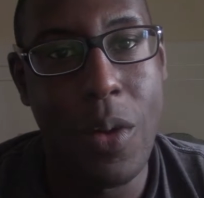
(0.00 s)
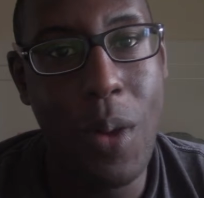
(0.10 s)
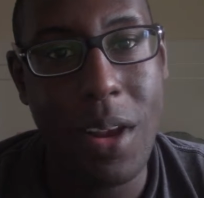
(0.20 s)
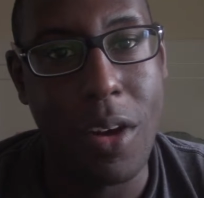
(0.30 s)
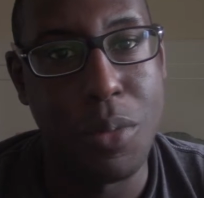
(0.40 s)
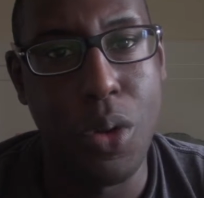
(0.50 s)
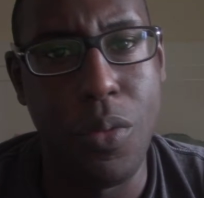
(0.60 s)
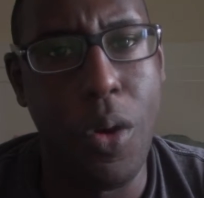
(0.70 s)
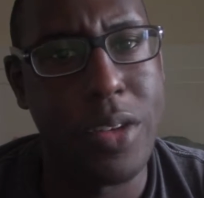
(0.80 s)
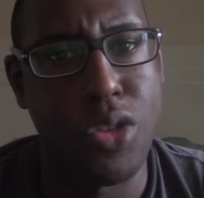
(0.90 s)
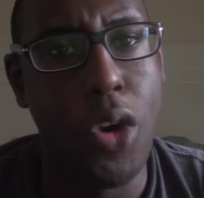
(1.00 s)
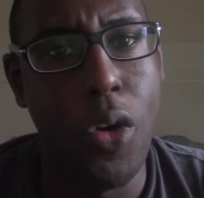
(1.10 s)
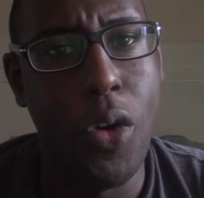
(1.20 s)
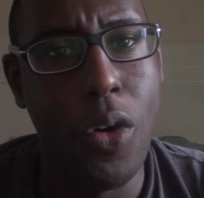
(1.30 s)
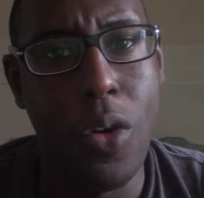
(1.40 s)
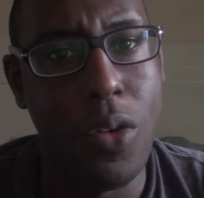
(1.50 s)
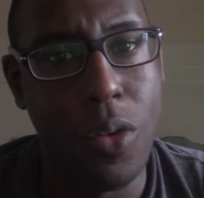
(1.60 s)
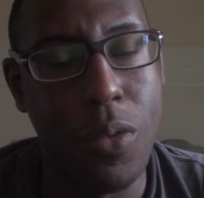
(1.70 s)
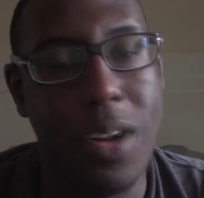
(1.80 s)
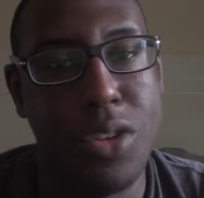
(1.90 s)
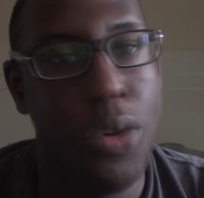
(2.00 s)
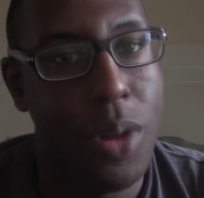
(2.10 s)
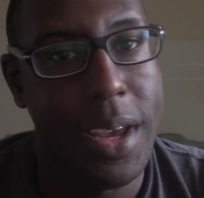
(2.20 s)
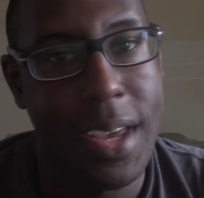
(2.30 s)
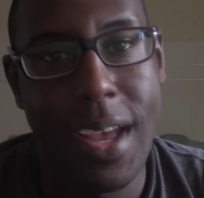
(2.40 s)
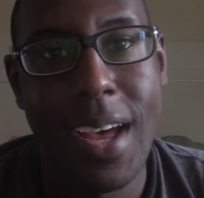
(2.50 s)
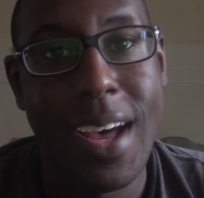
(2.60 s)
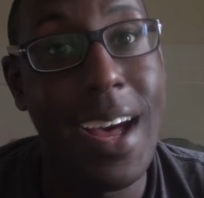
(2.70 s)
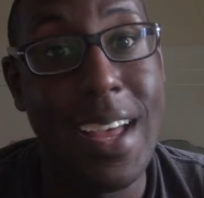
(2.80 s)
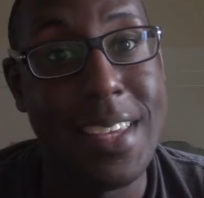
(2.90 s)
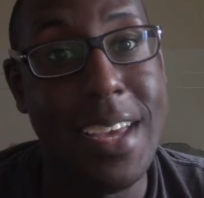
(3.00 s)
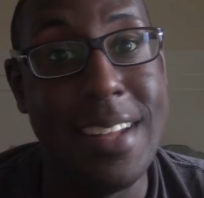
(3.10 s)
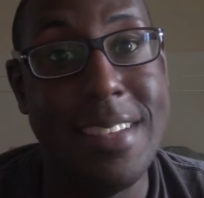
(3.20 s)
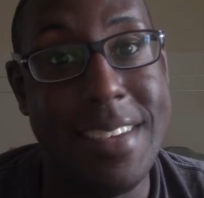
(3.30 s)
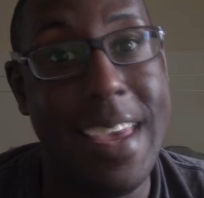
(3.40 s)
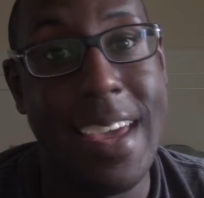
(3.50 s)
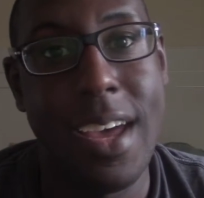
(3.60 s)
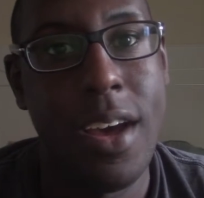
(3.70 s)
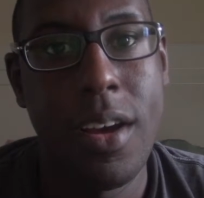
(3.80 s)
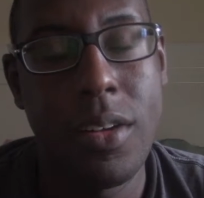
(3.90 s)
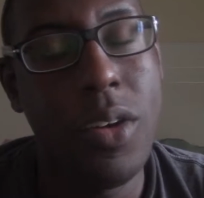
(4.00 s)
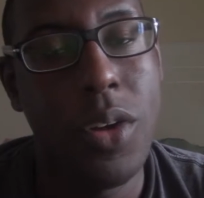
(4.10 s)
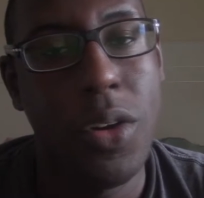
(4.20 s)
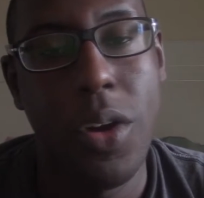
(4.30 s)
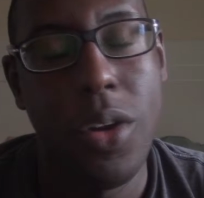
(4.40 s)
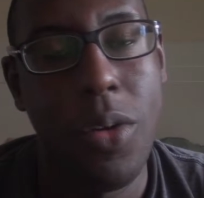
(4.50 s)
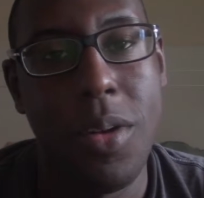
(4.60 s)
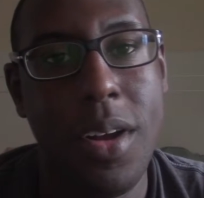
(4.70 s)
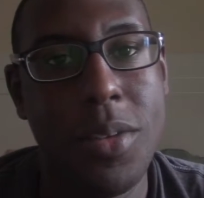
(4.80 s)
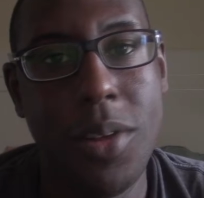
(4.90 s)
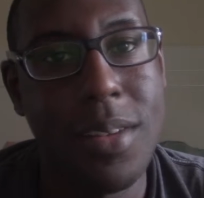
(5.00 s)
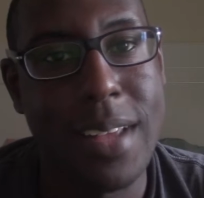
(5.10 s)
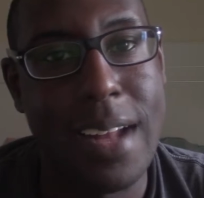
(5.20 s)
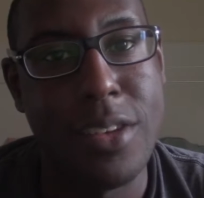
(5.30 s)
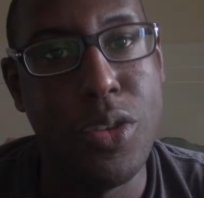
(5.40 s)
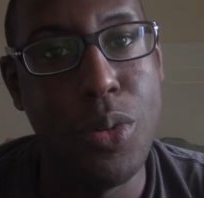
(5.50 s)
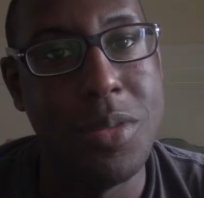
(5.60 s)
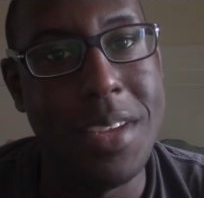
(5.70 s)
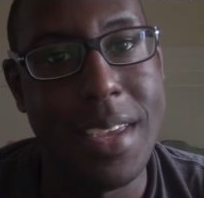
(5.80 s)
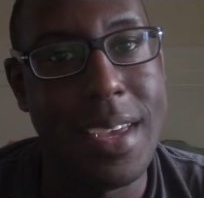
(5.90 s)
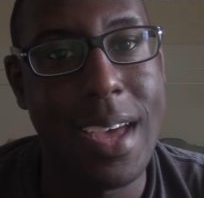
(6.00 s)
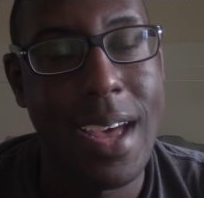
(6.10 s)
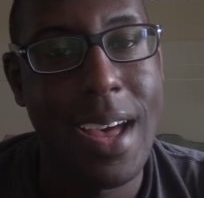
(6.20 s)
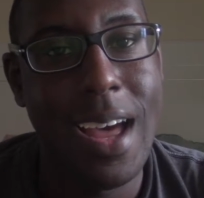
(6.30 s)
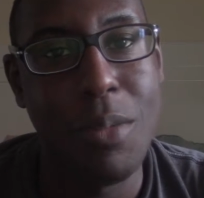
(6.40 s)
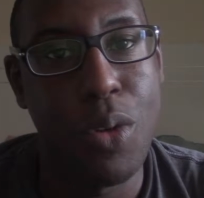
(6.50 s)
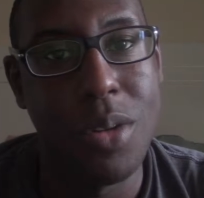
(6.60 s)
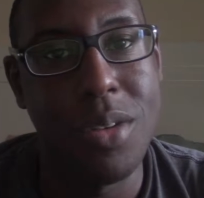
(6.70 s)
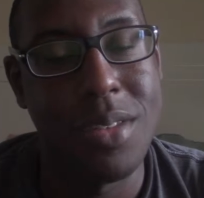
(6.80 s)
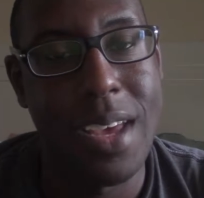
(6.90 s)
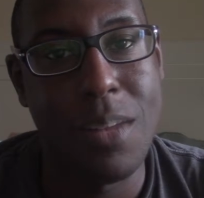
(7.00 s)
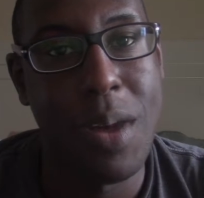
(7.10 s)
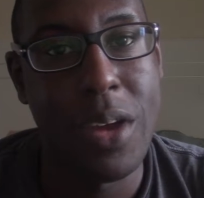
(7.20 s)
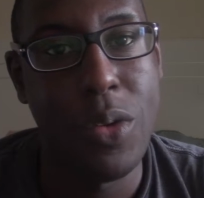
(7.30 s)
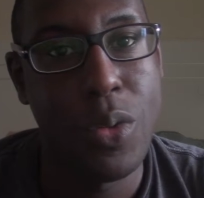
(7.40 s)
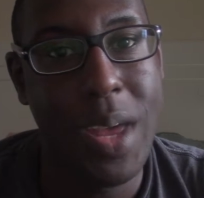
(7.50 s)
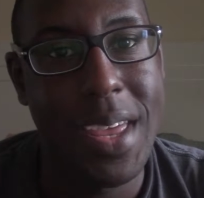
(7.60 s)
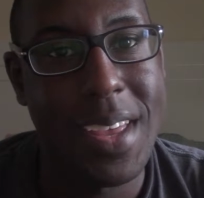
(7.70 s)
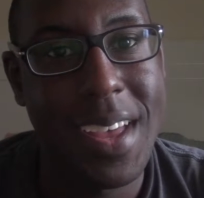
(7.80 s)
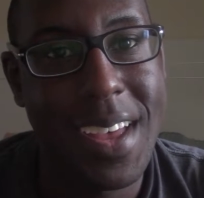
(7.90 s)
Welcome to VOICEOVER Duleey. You dig? No, no, no, no. Not that you dig. I'm going to say it my own way.